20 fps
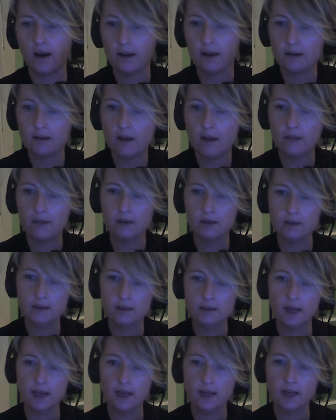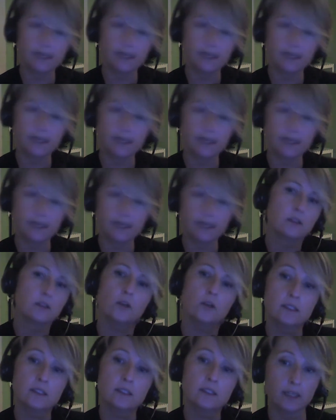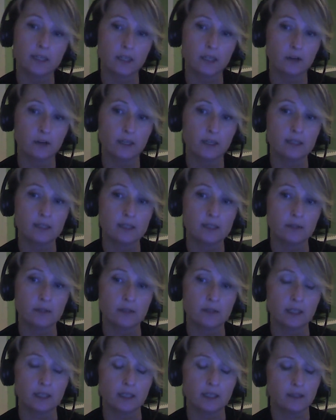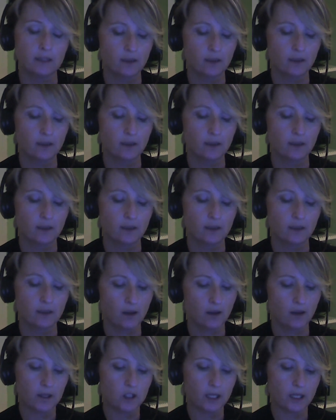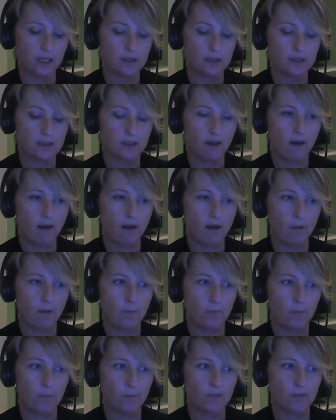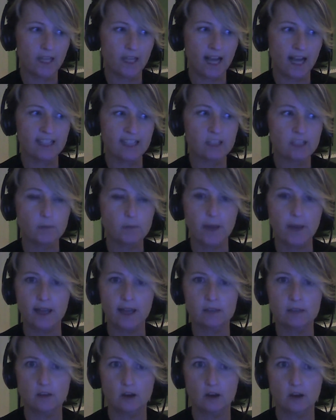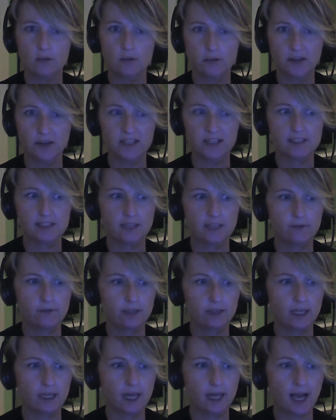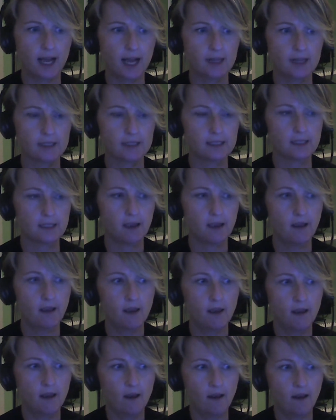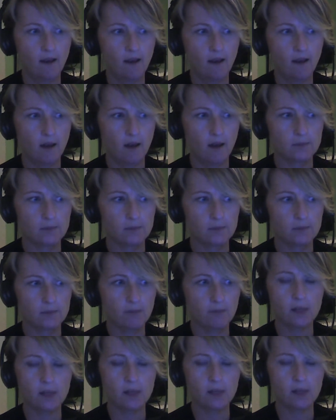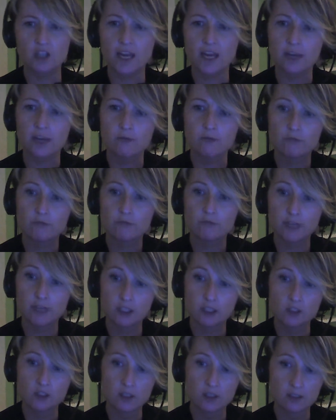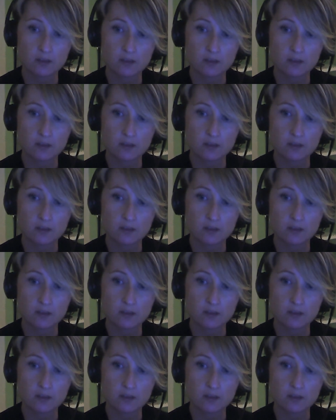another side to integrating creativity, which is the aspect of creativity as something which enriches our